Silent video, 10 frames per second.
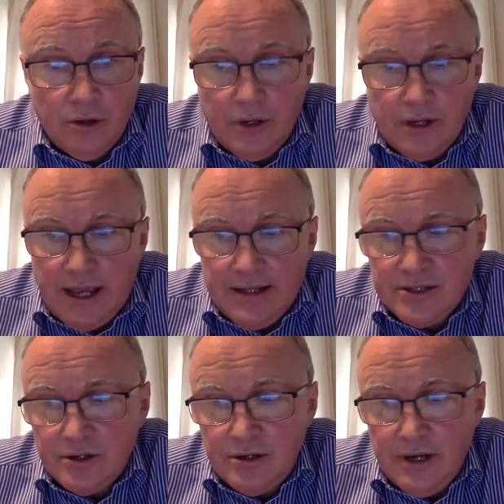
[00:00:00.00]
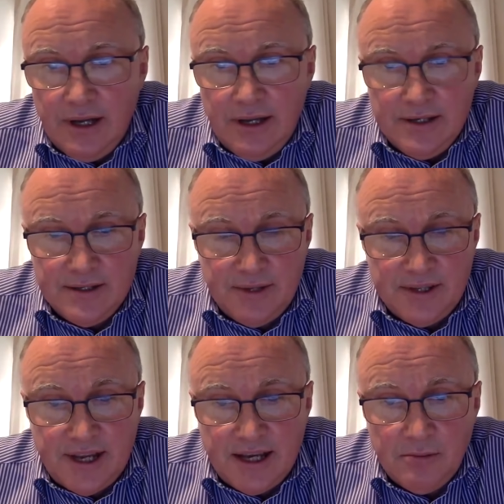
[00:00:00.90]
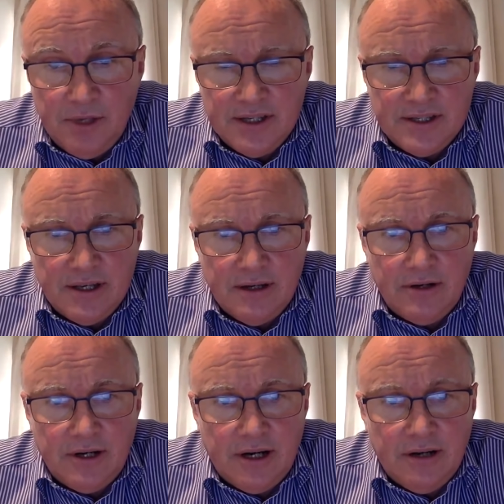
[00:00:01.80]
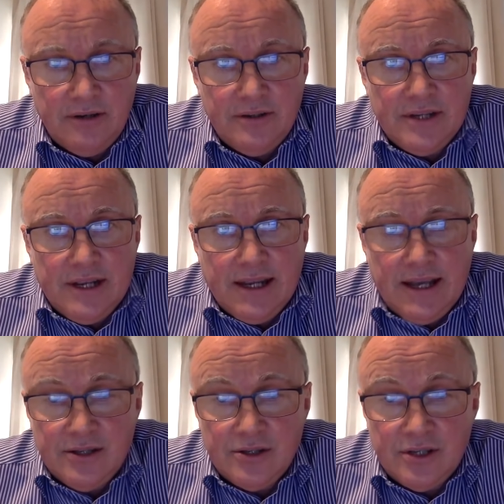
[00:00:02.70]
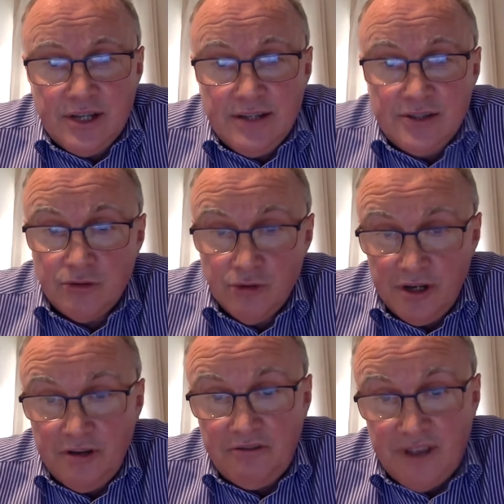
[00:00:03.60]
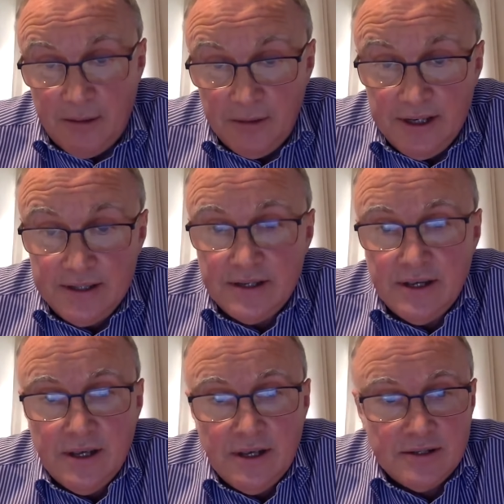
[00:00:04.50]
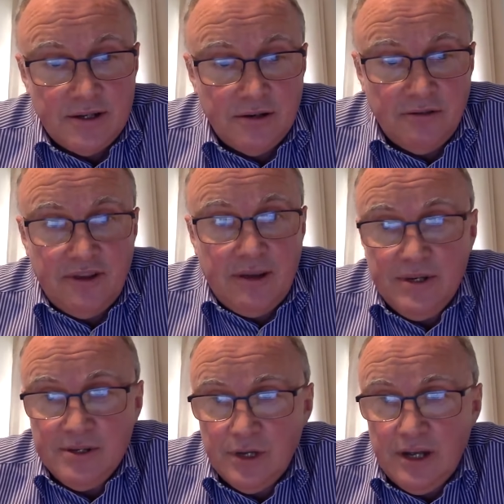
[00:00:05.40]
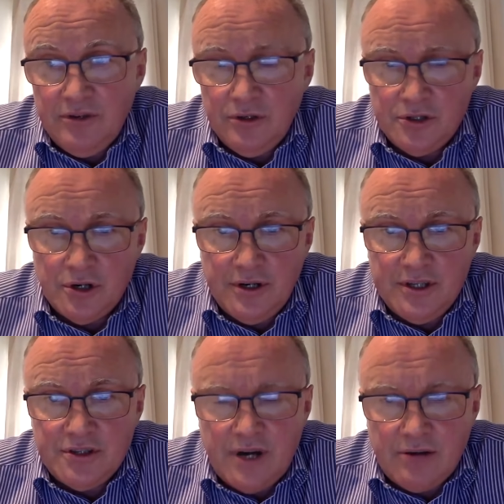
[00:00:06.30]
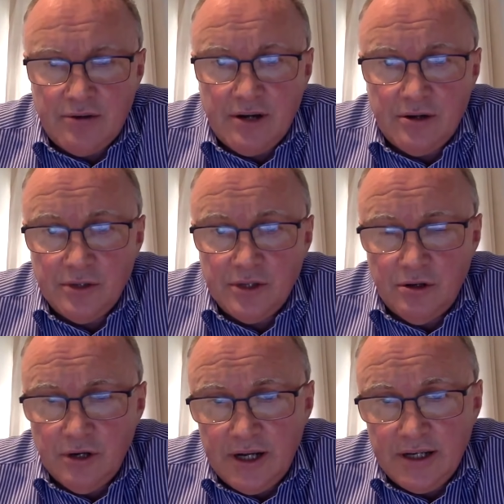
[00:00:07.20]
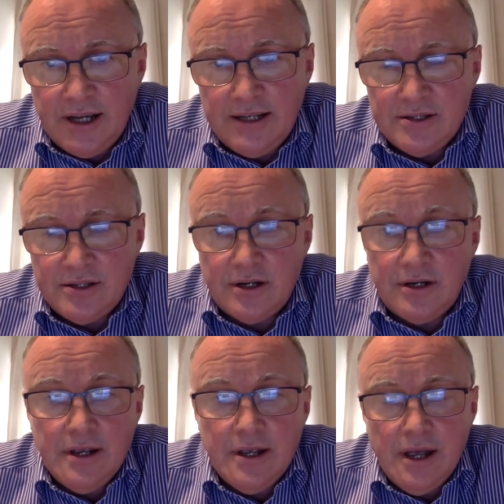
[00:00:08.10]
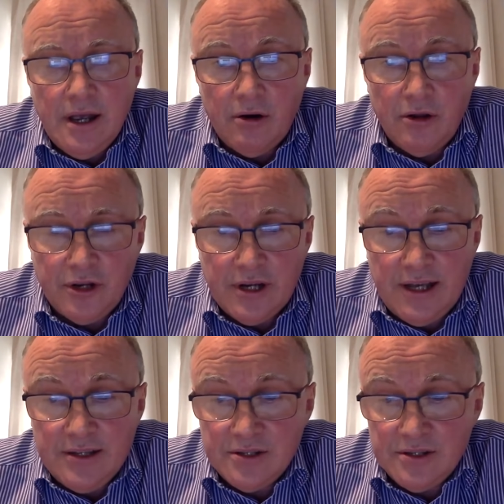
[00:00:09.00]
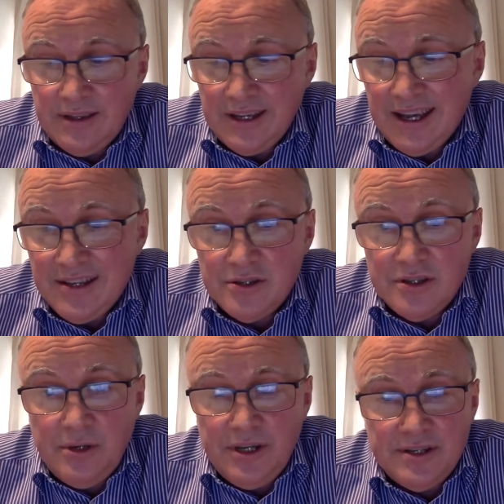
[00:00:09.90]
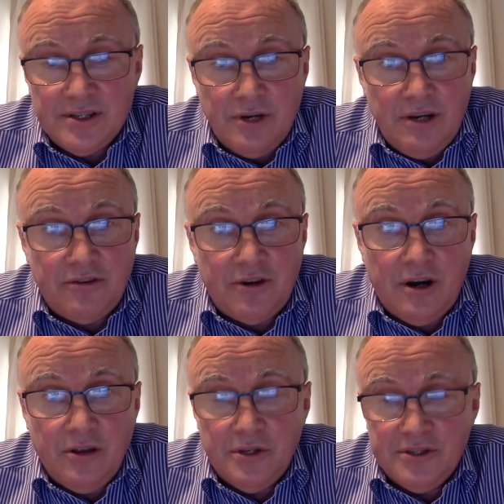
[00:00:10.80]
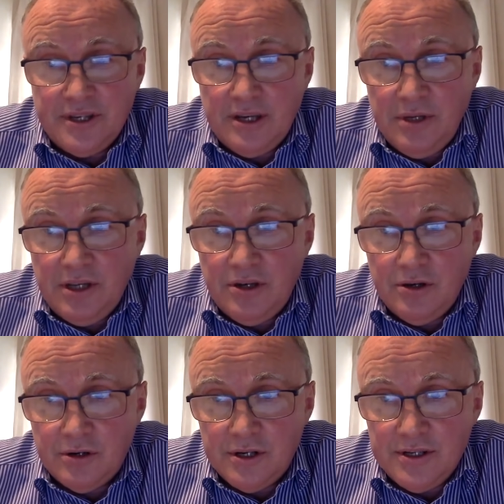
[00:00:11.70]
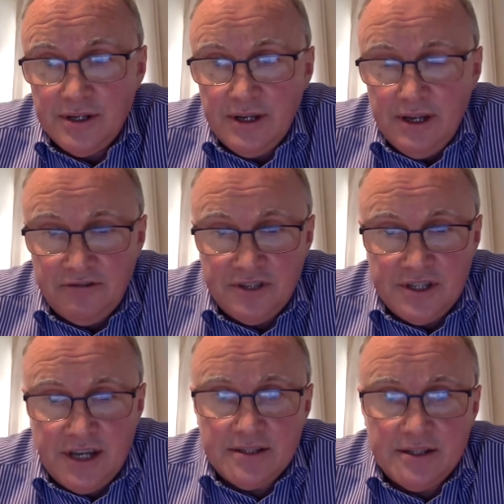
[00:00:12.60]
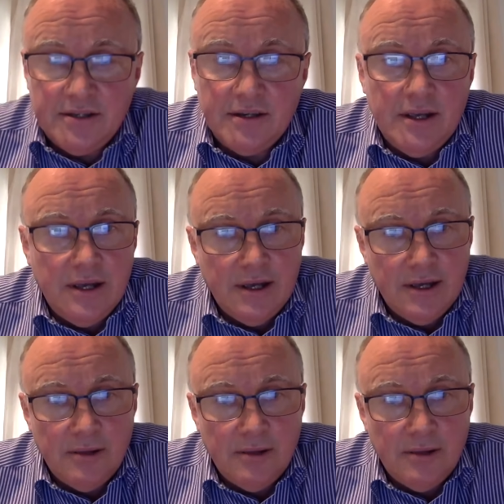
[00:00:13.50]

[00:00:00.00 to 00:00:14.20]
You know, cancer is the second biggest killer in Ireland. Cancer tends to run in families certain families will have a notorious track record with colon cancer or other cancers. And the cancers that we can screen for are the ones that can be cured if detected.